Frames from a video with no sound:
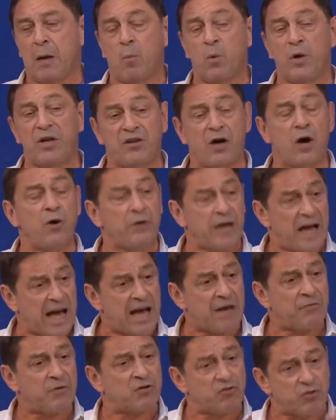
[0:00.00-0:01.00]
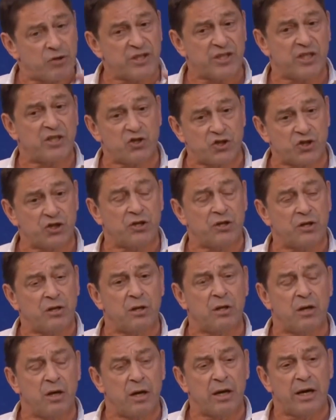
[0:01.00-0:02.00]
We don't have a
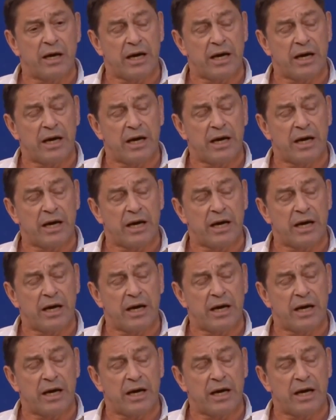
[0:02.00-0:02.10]
tradition